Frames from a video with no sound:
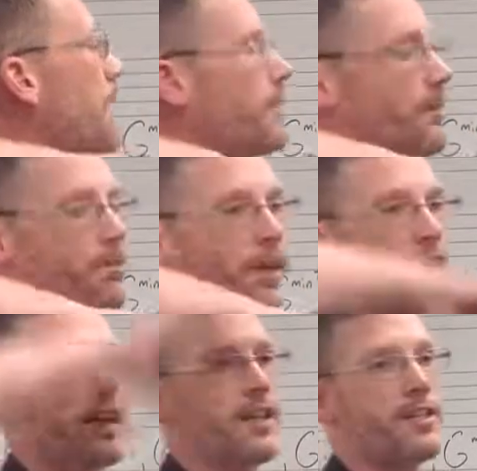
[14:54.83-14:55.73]
I'm going to play
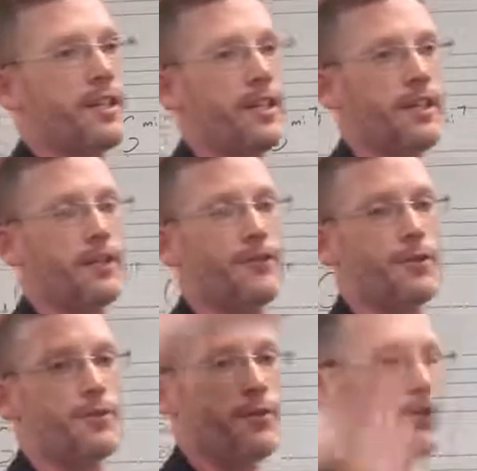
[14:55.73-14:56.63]
ascending in the
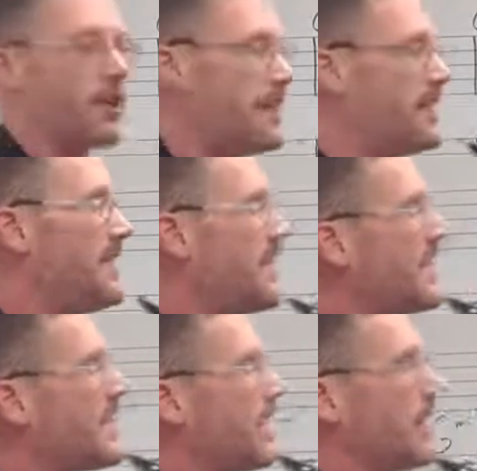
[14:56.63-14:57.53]
first measure and
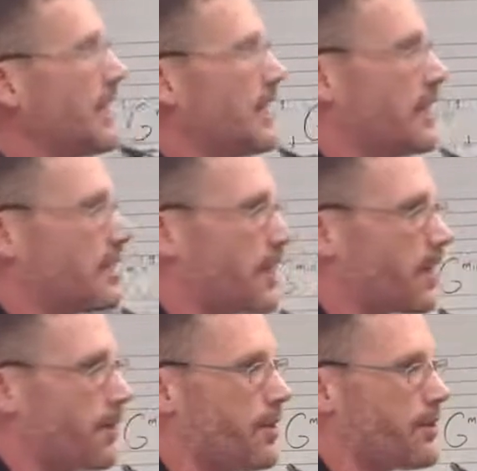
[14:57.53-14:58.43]
descending in the
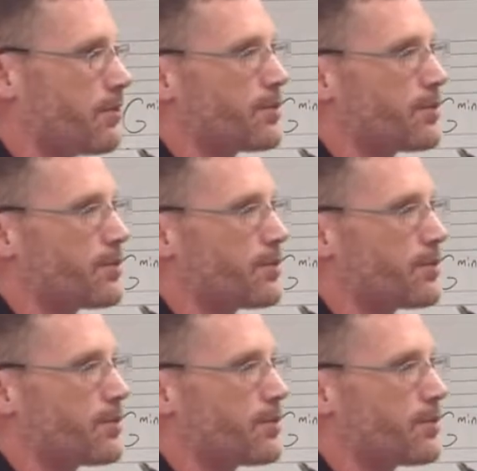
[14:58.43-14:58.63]
second measure.